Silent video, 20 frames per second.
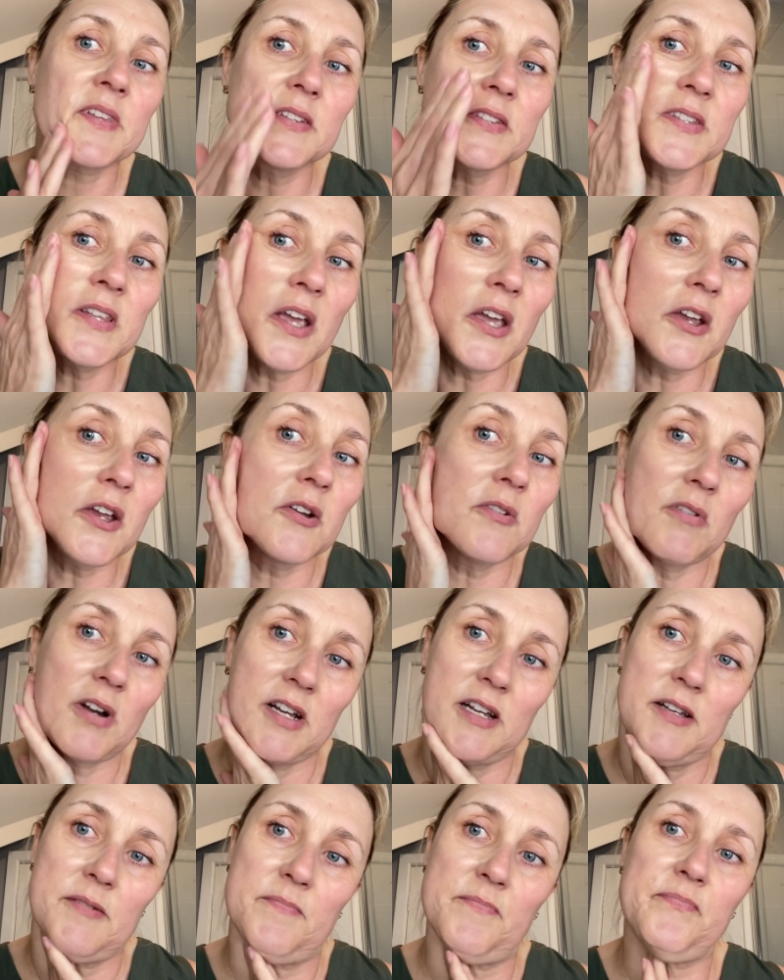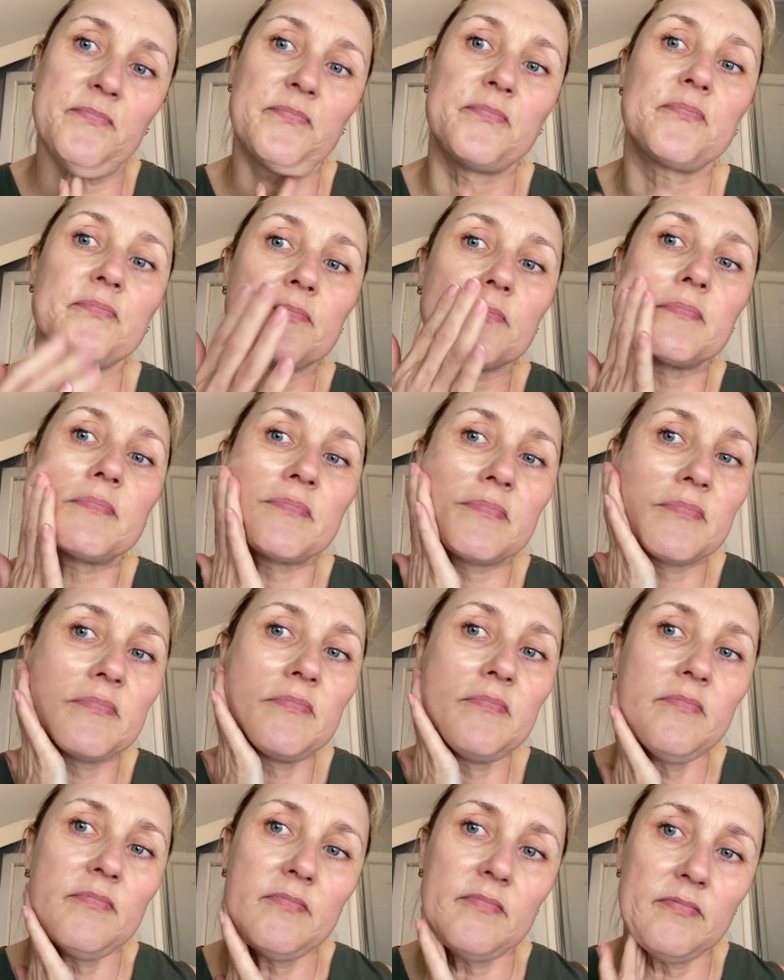So um,
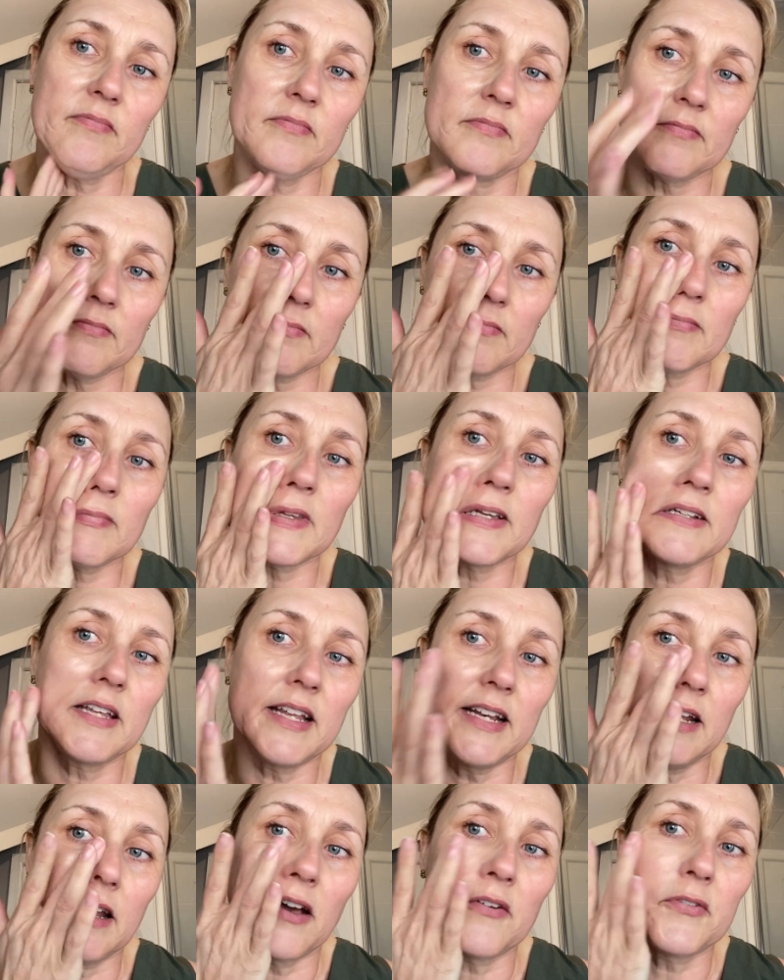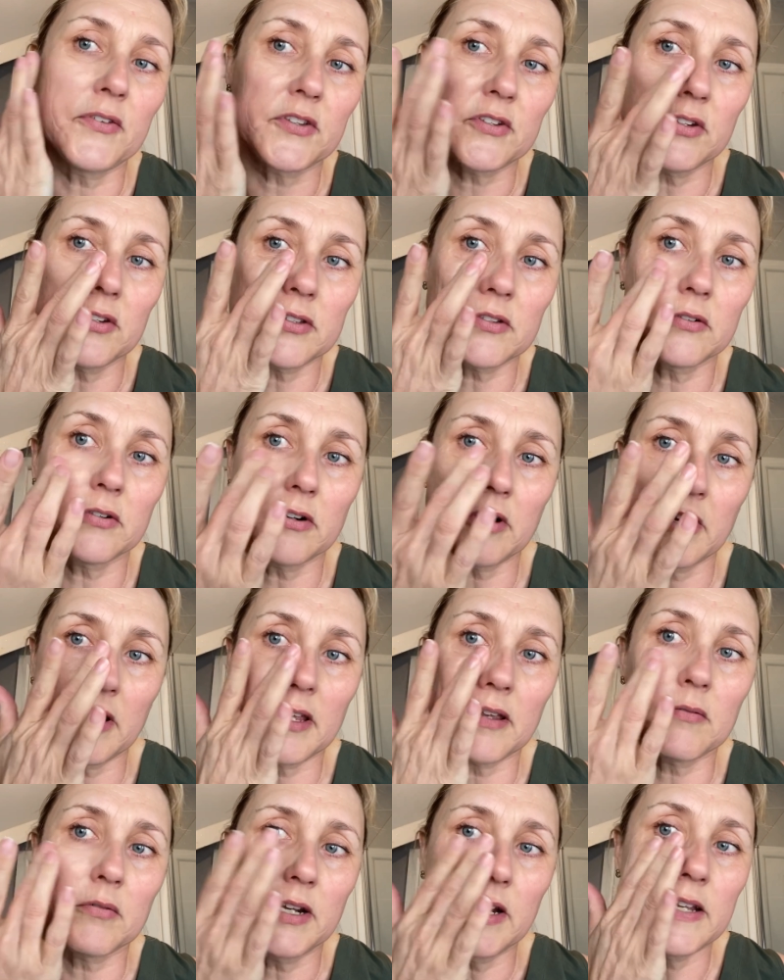it loves Dusora.
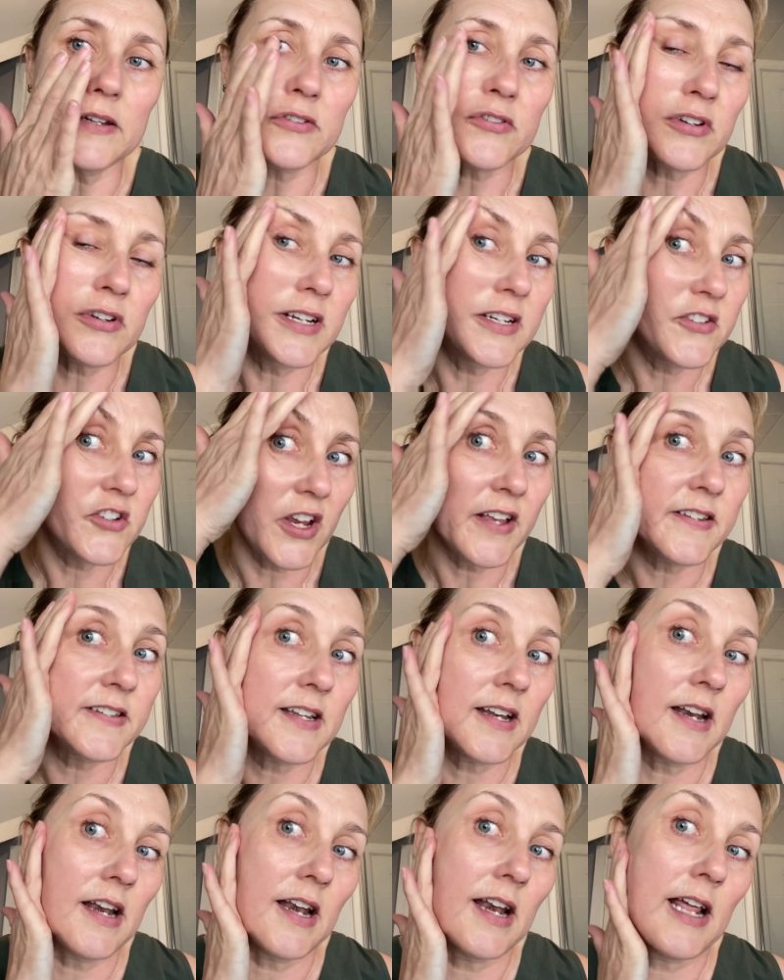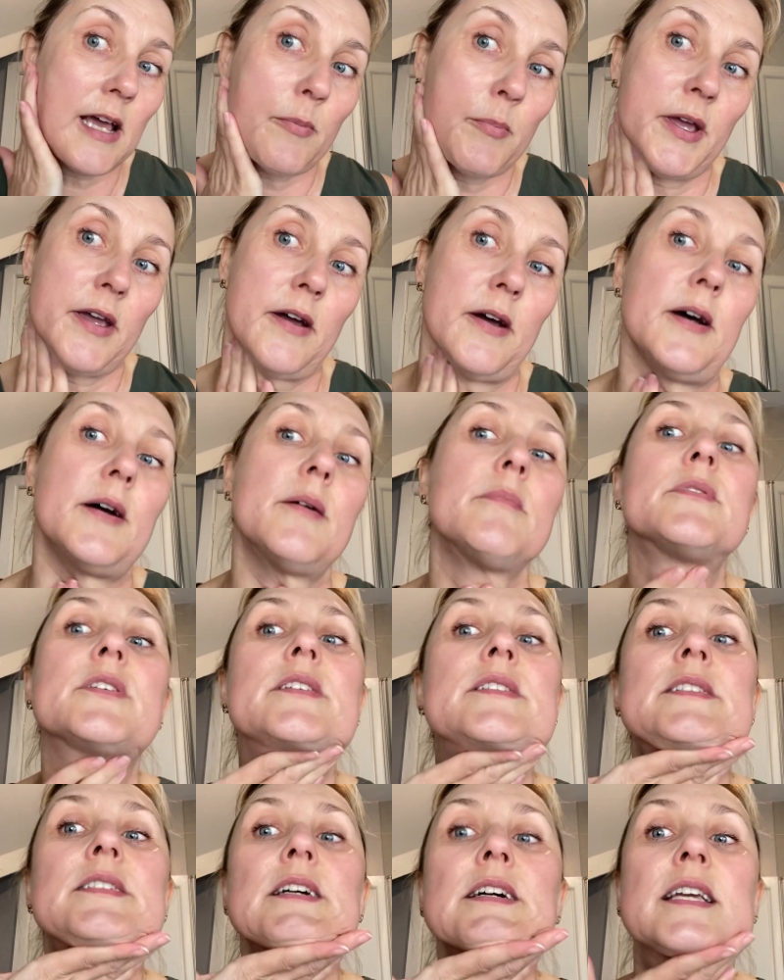It will literally just lap it up,
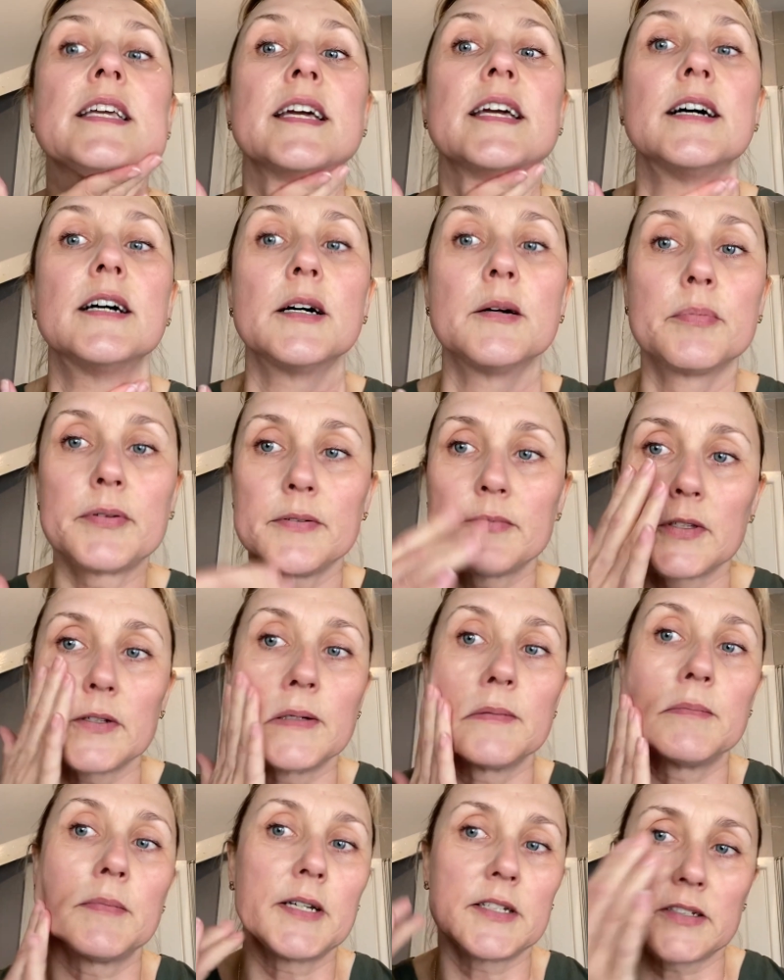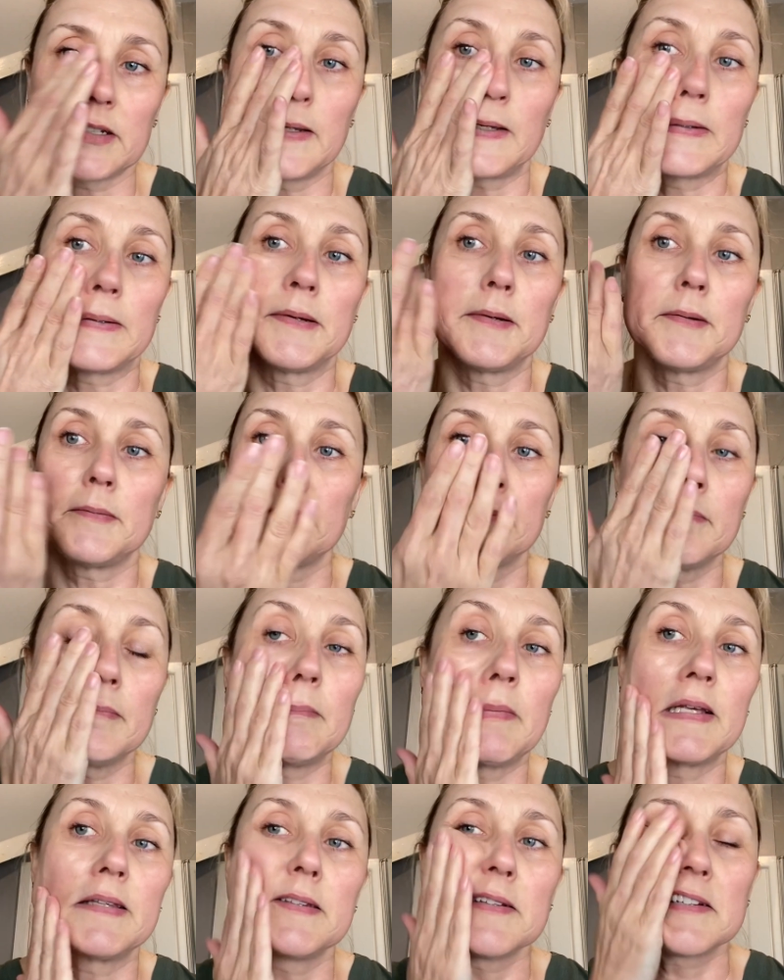just suck it up. So I'm actually gonna
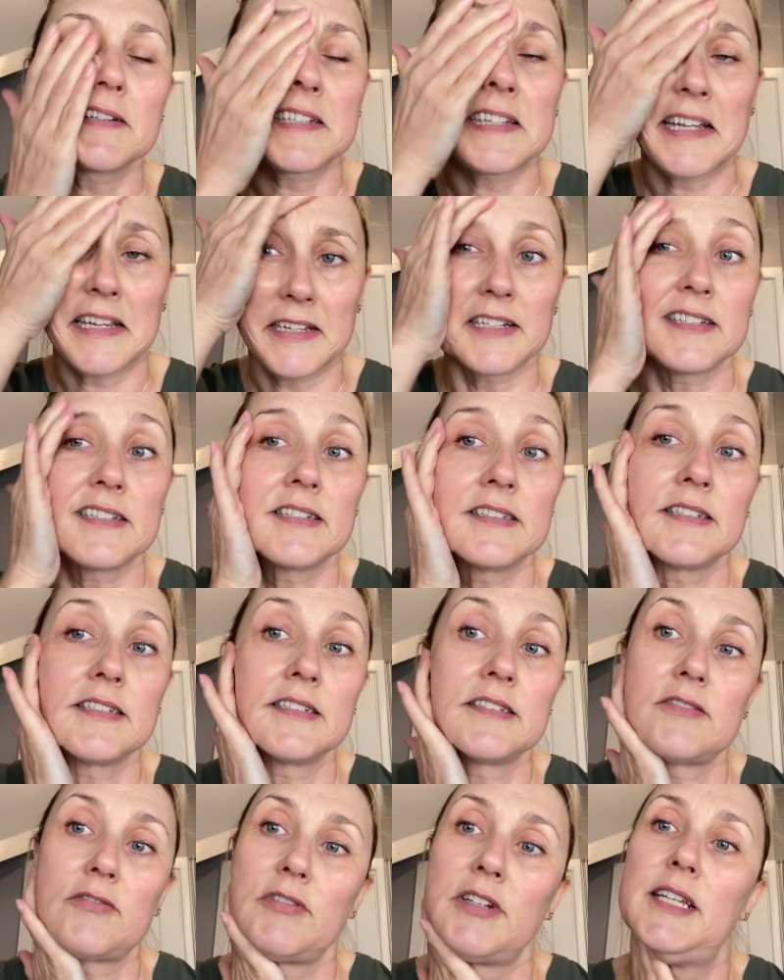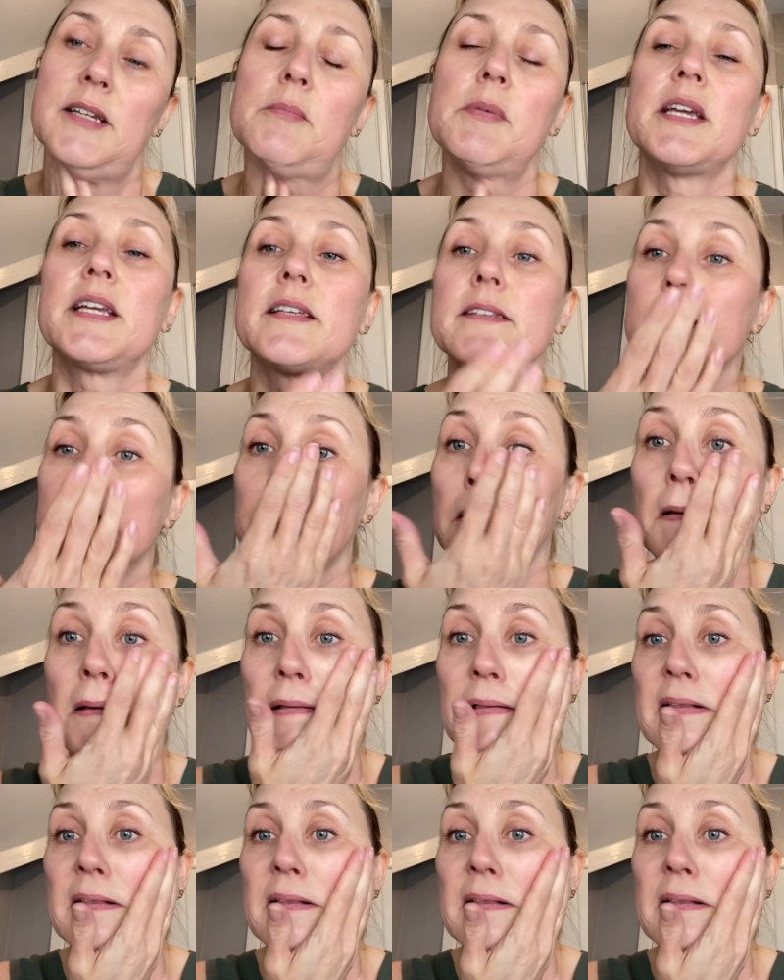massage that in because it's really amazing.